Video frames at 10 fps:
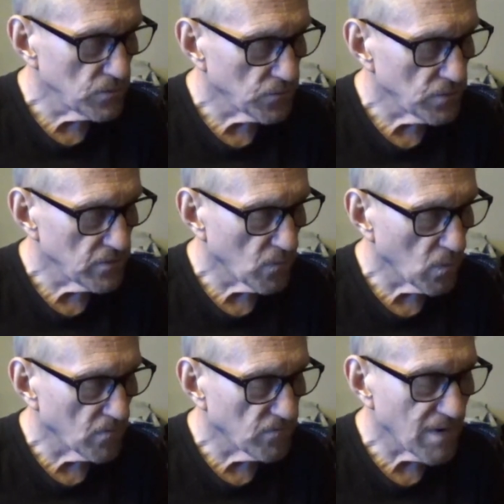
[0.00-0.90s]
3,
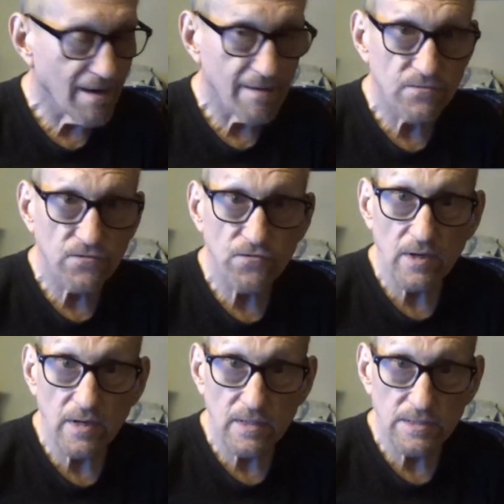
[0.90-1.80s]
4, 5,
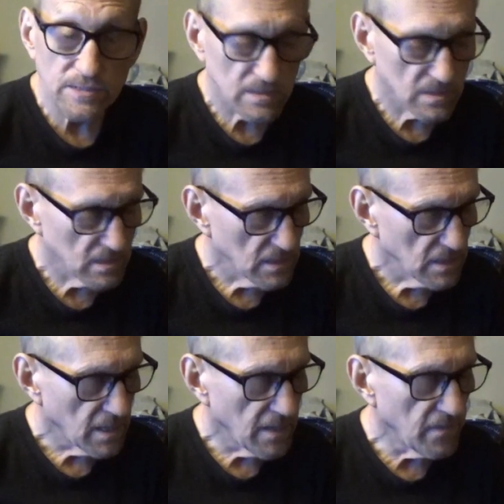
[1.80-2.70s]
6,
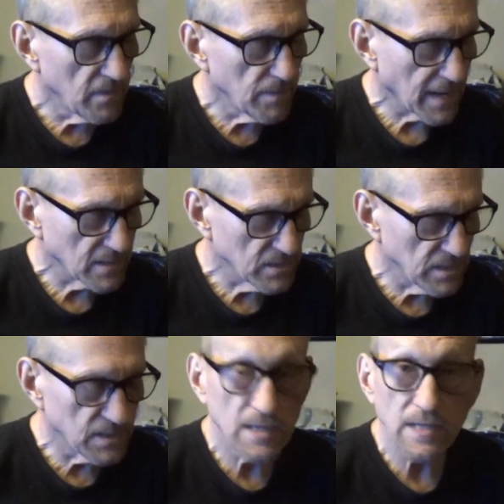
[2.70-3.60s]
and then back to,
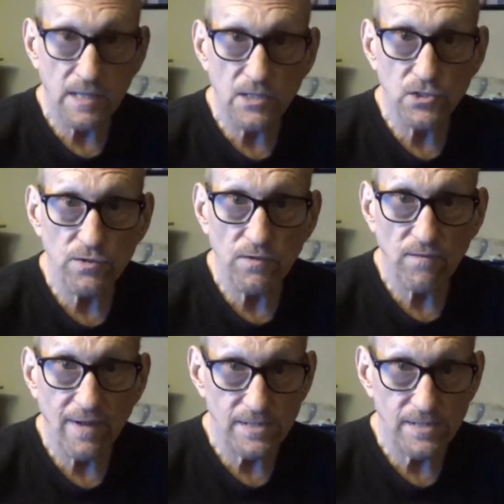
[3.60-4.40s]
and then into the flat